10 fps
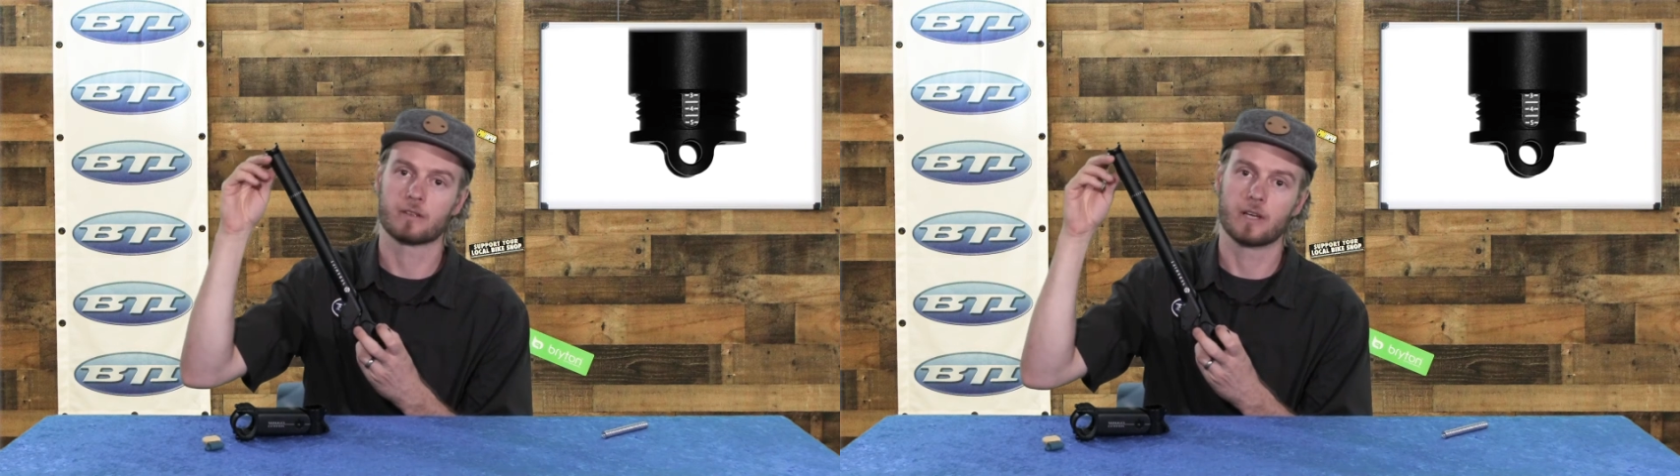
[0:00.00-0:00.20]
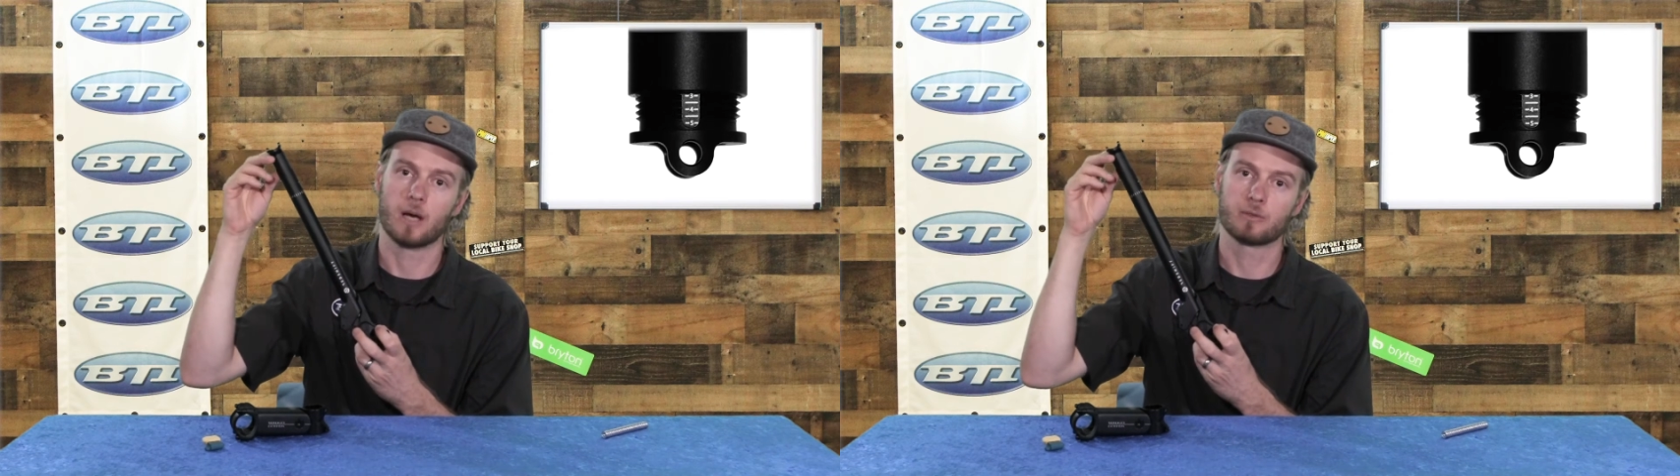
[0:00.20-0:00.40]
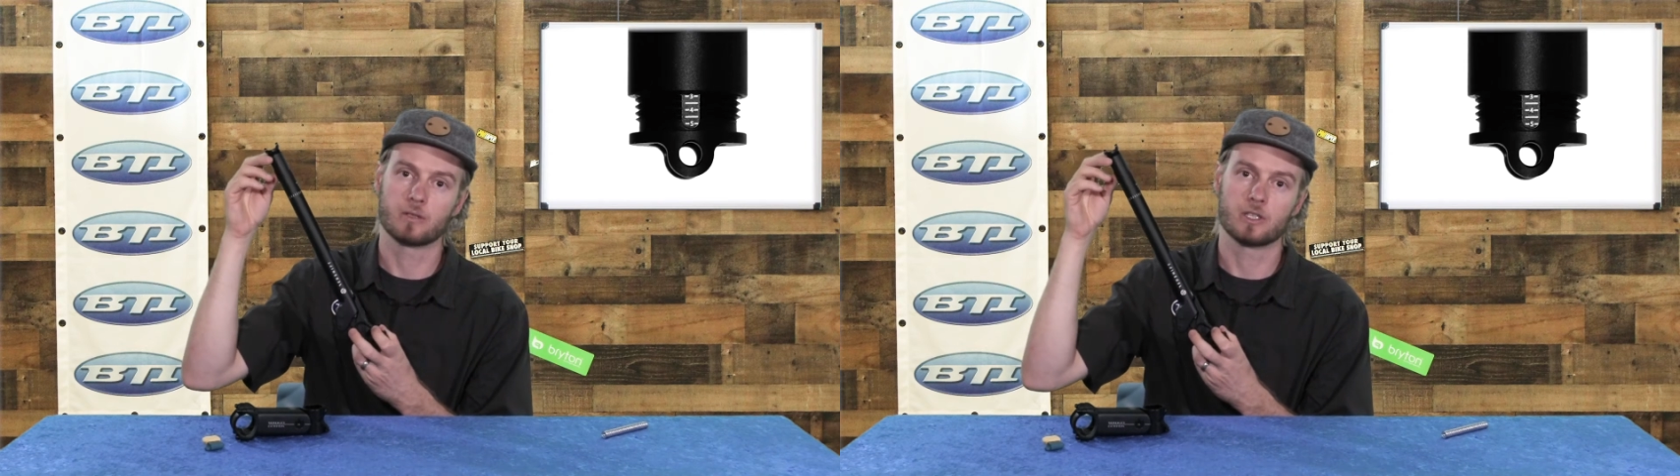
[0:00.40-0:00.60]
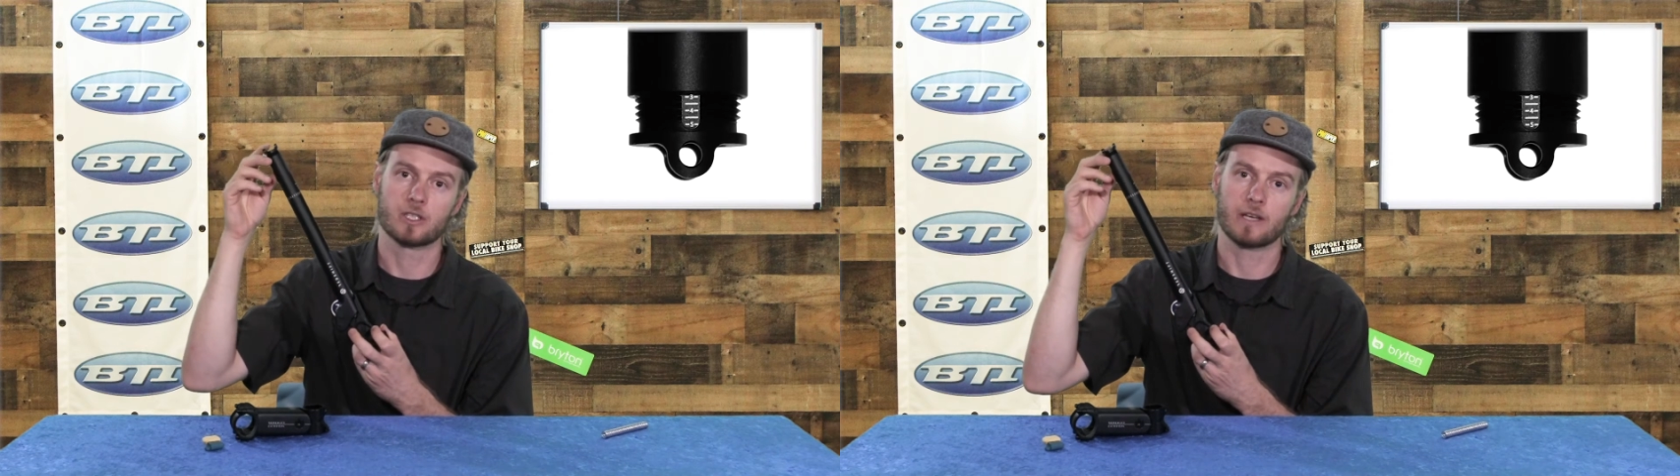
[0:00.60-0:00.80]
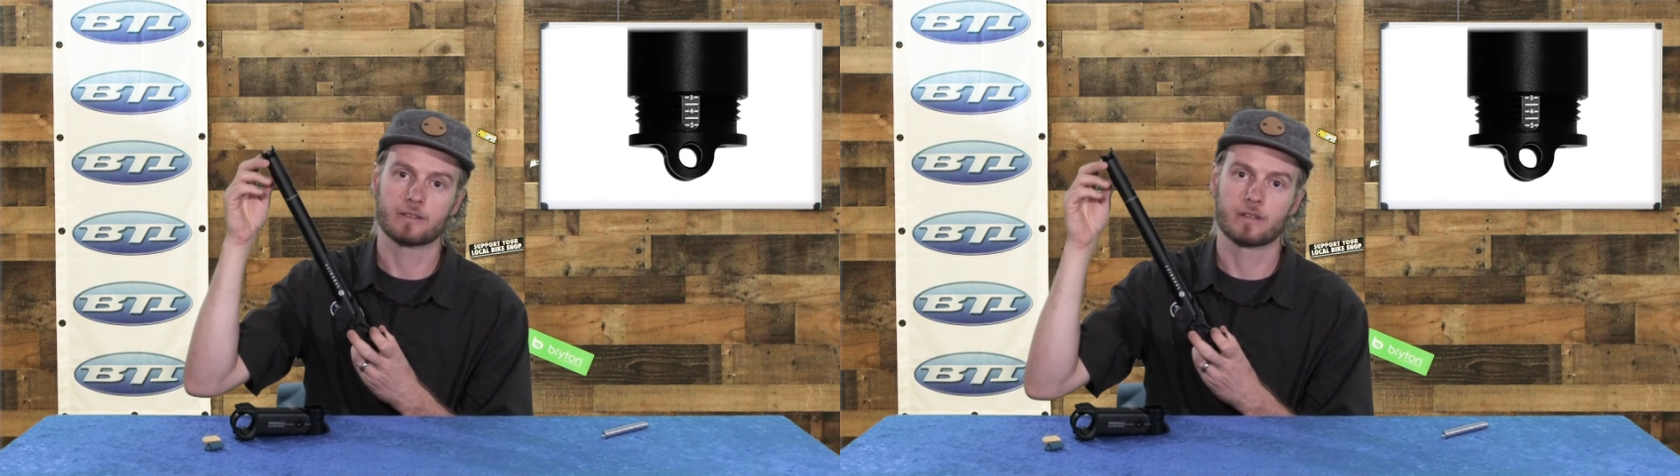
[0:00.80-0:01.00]
or helps you
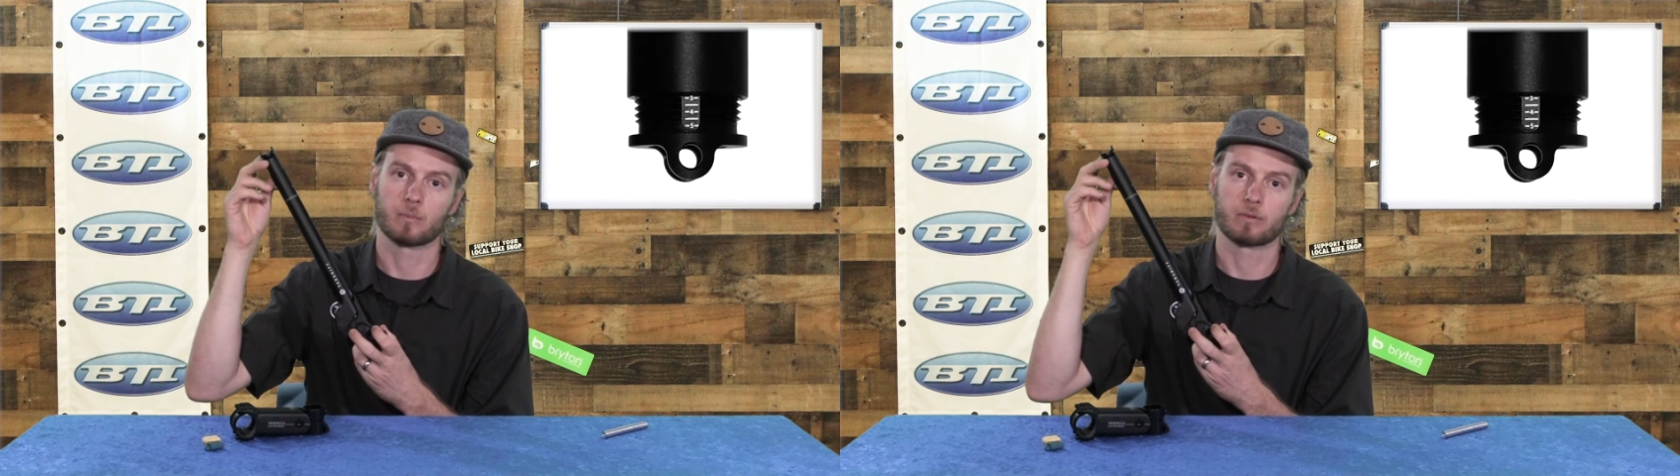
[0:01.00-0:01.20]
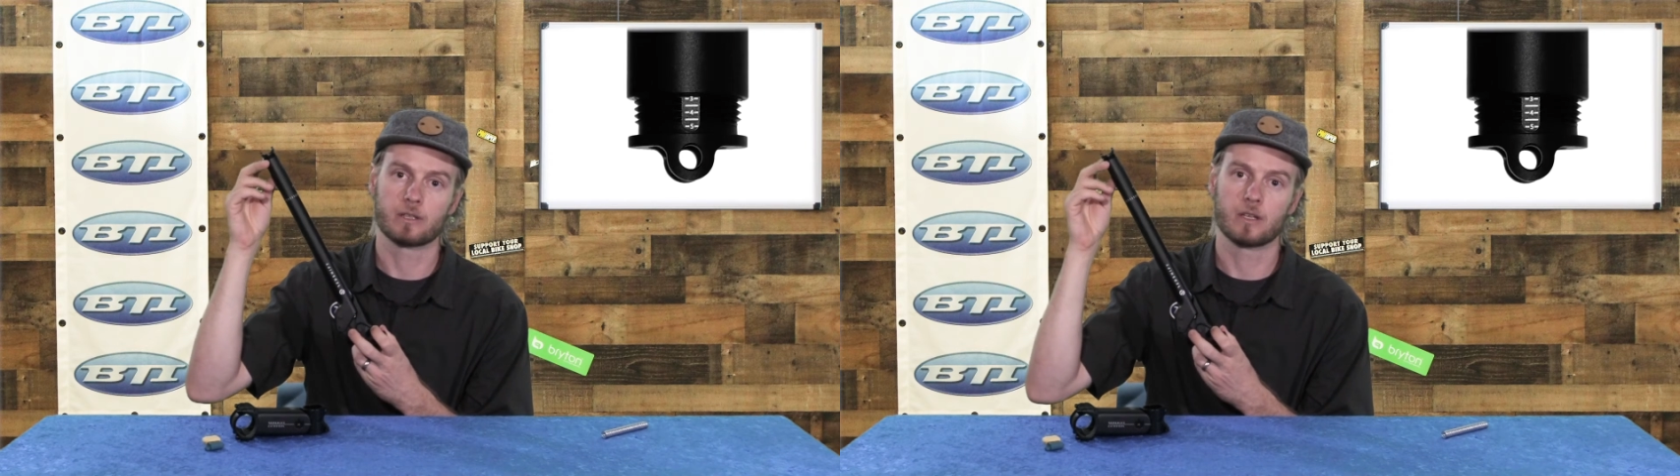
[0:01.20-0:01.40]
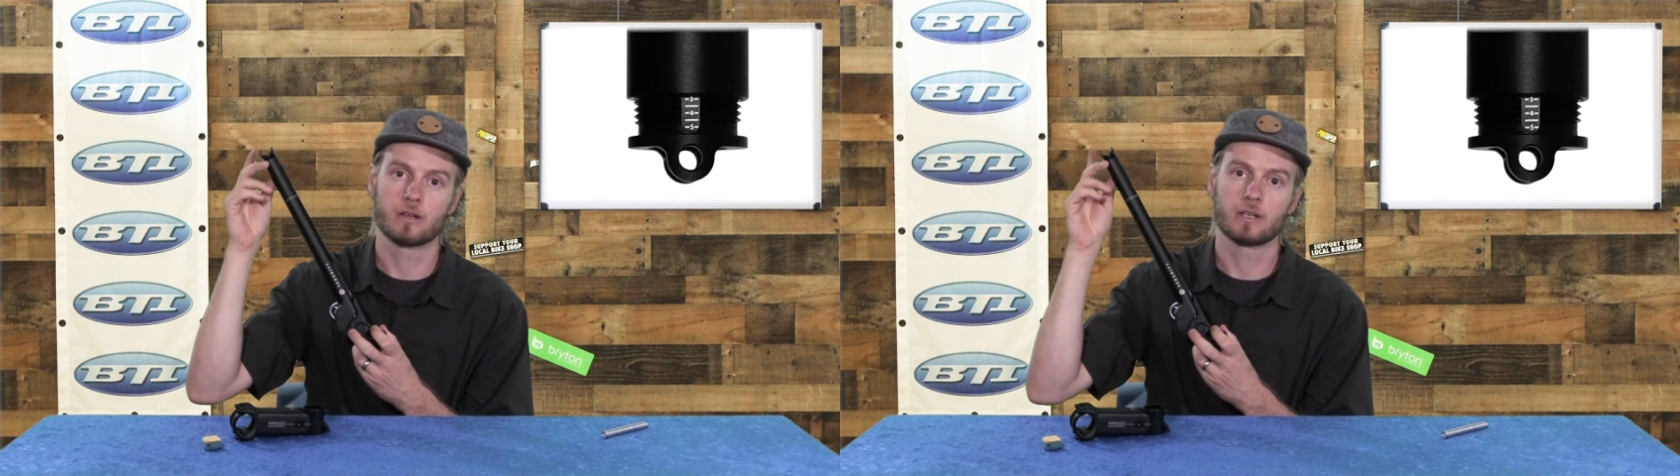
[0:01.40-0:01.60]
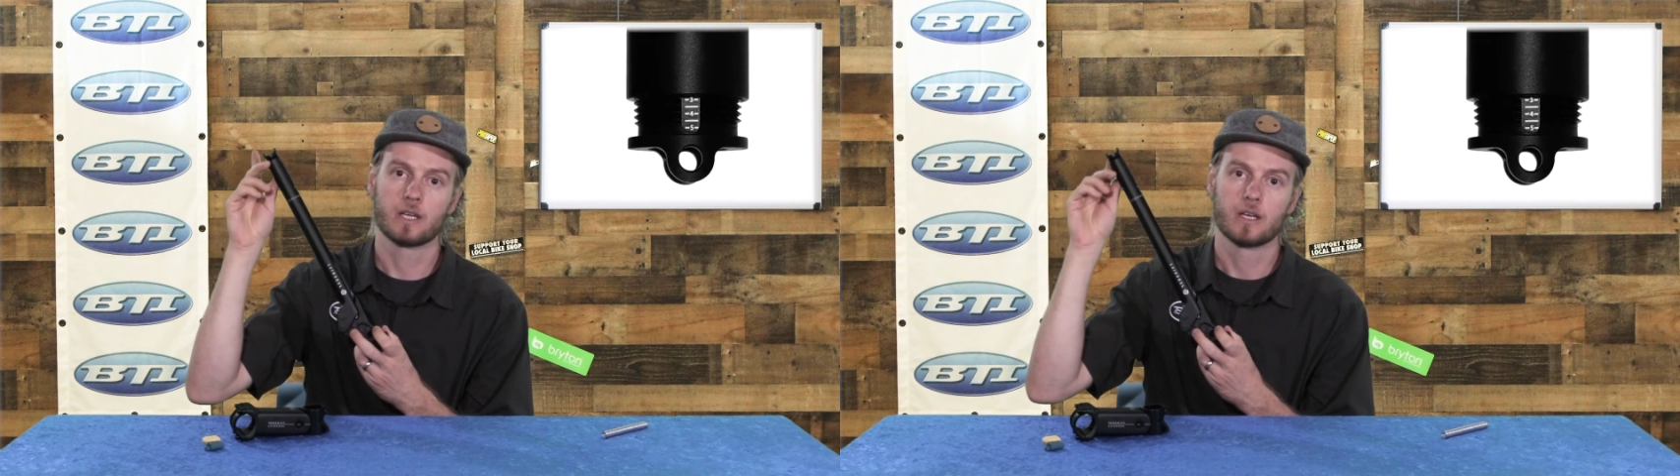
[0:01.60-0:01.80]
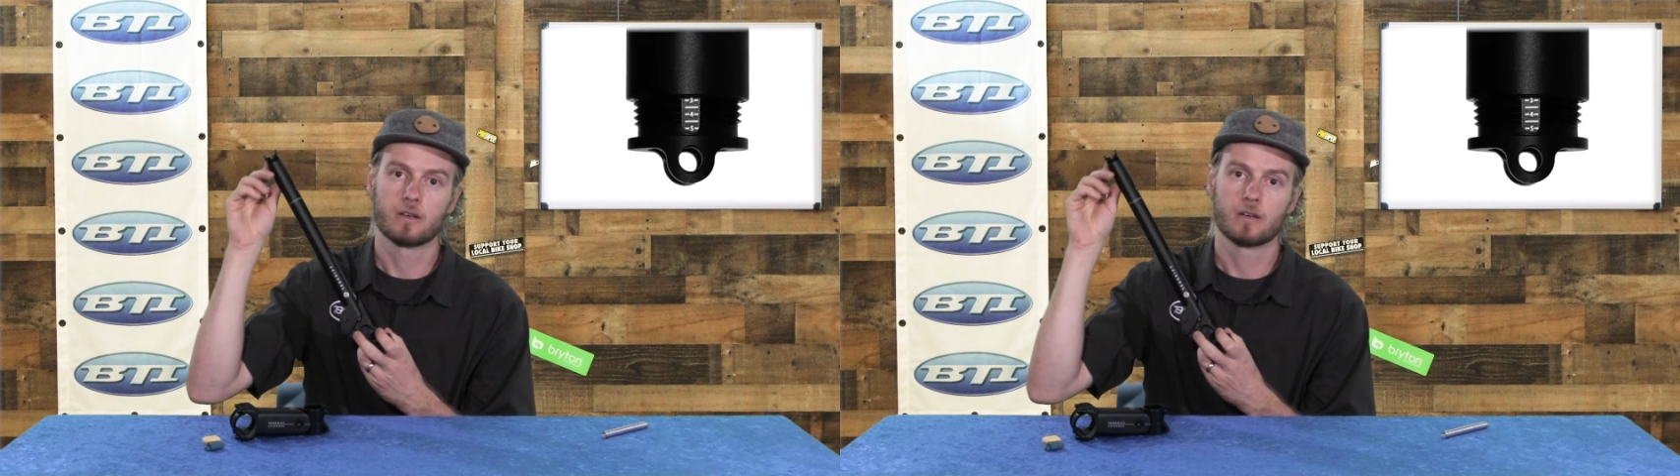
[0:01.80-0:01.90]
adjust the preload